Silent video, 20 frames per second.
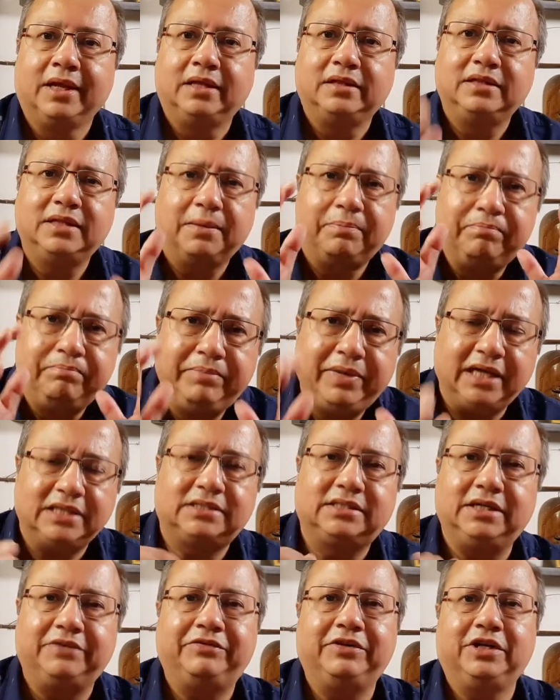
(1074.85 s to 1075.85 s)
The best
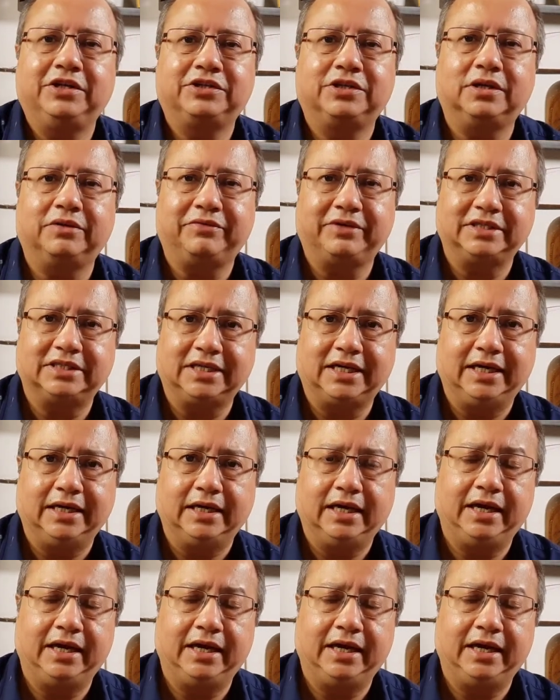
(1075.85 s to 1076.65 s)
definition of agile